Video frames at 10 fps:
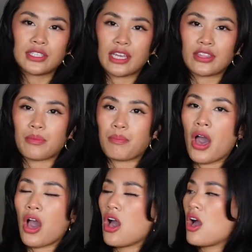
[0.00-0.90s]
is like the
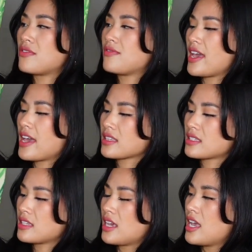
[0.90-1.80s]

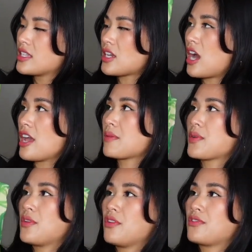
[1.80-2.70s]
perfect type
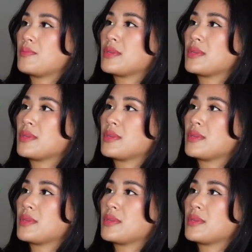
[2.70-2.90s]
of